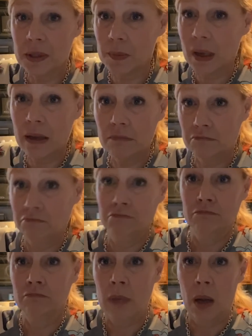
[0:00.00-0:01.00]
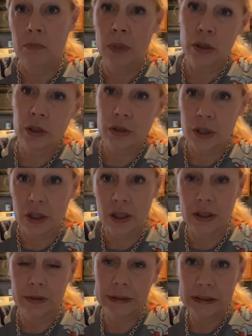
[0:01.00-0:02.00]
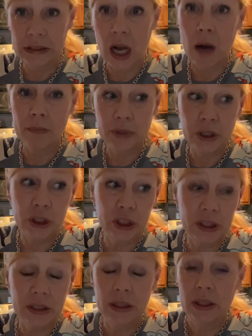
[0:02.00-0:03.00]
been butter and sugar. Yum, good.